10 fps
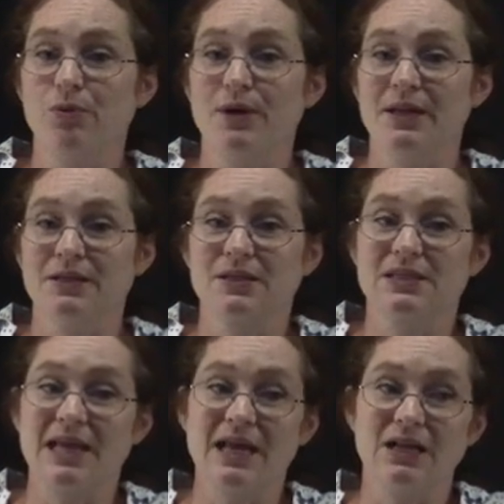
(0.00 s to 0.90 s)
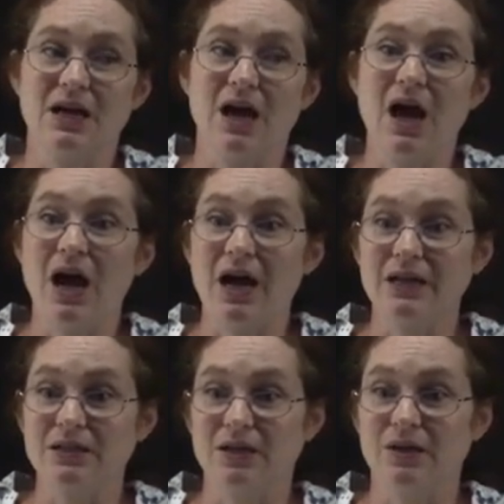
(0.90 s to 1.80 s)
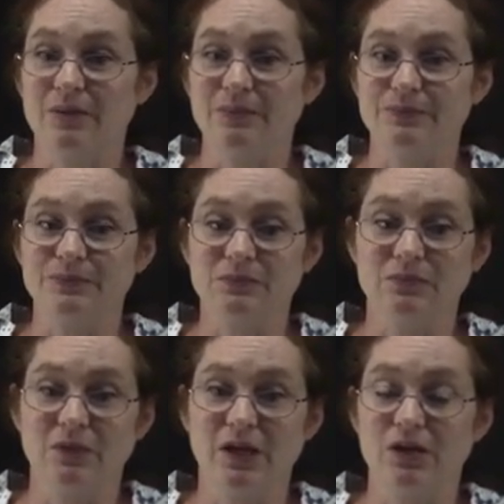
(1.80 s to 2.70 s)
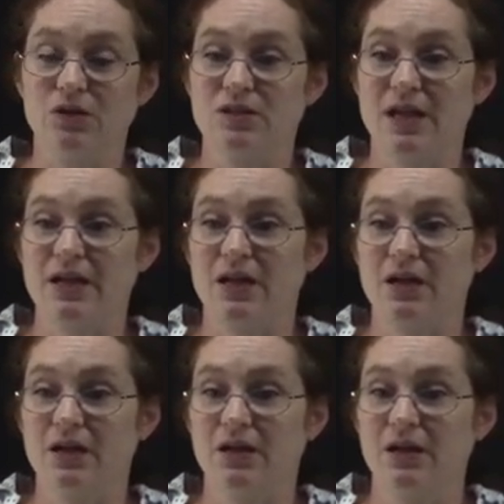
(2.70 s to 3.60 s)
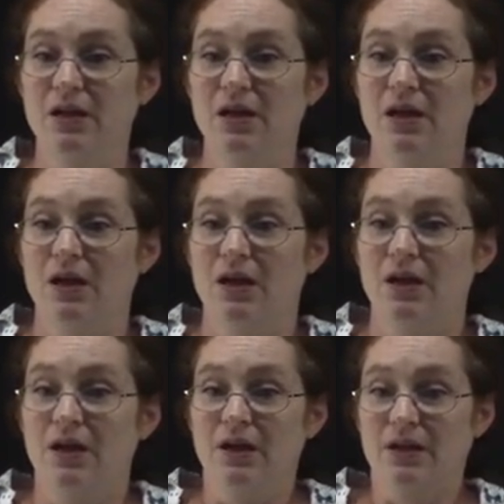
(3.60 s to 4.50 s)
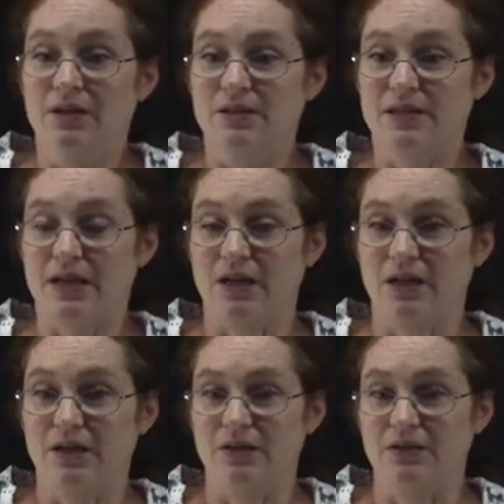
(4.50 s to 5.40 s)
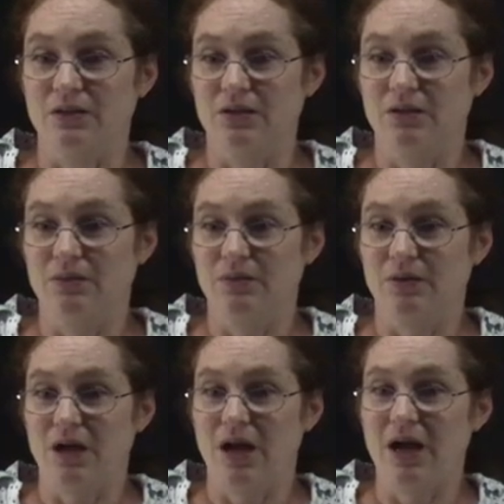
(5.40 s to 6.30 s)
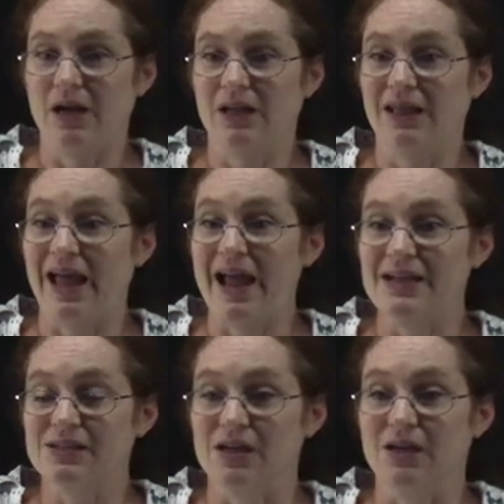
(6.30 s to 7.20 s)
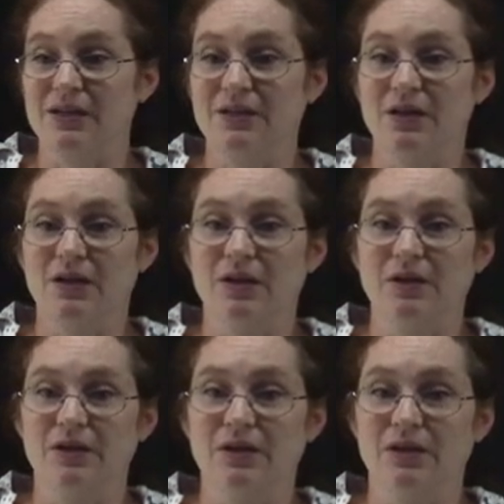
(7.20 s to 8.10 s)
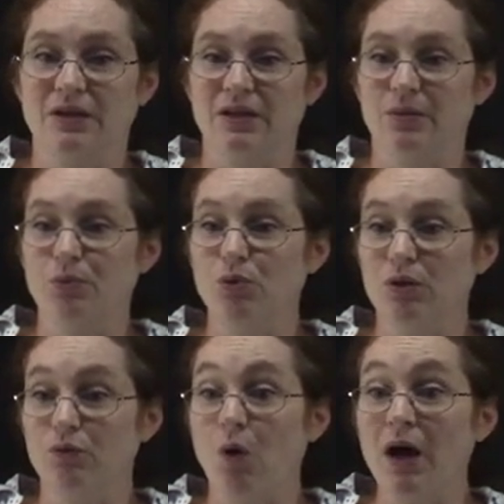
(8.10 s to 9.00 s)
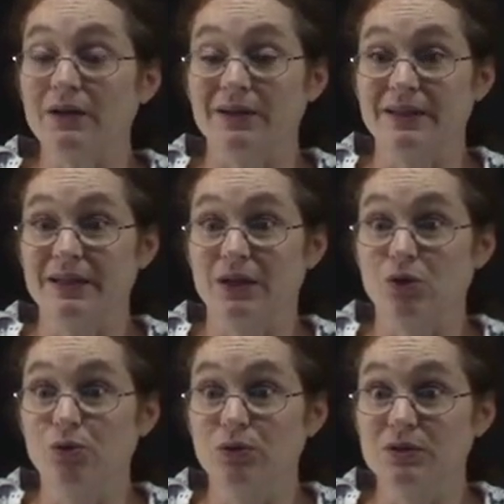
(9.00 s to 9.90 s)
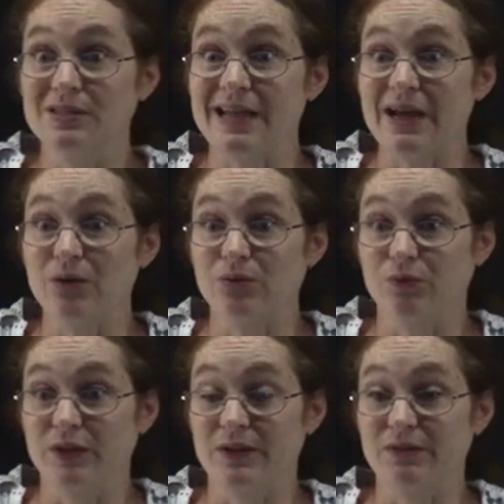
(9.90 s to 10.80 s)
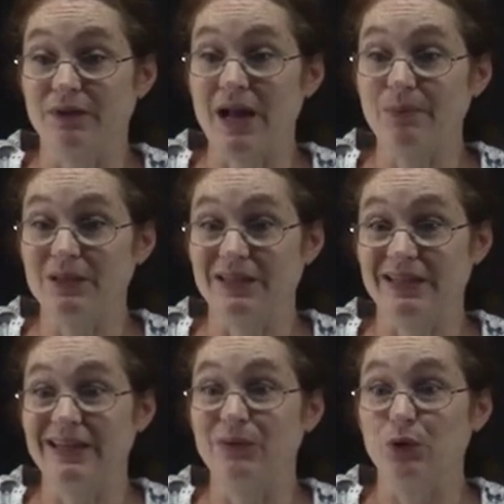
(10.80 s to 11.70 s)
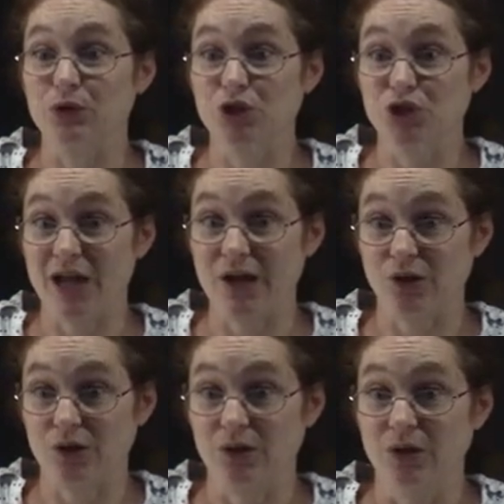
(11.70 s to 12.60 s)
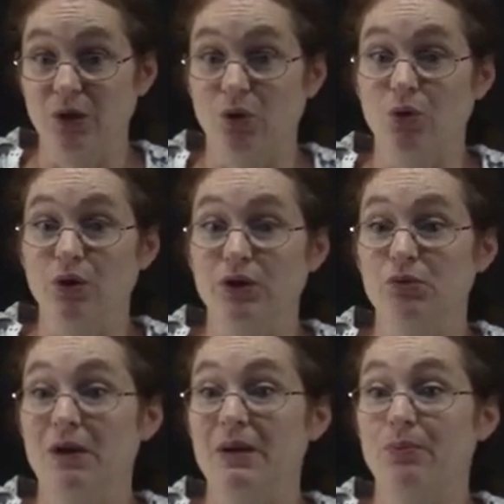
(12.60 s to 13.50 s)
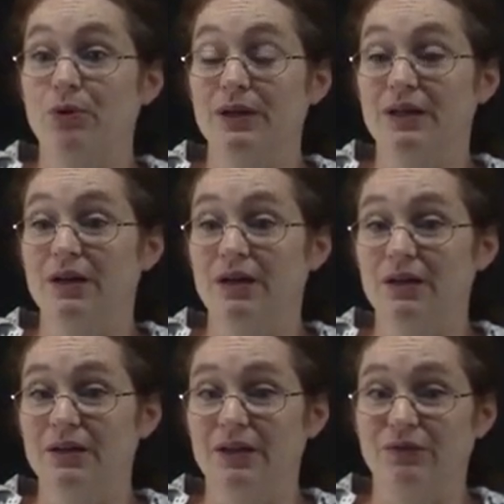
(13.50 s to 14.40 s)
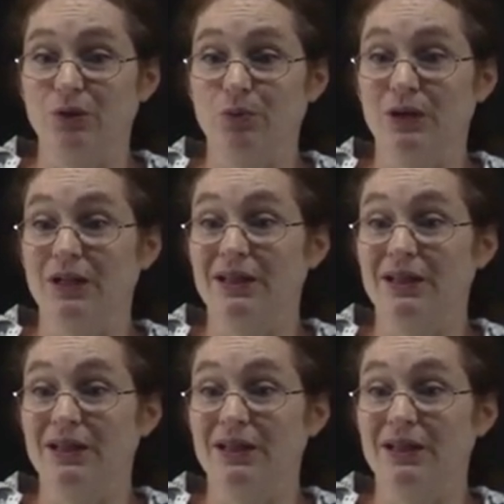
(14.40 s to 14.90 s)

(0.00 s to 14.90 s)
point set a hot, um, set a, set a hot glass on uh, in a pool of water and then it cools down very rapidly. It will shatter. Or you might put, uh, if you put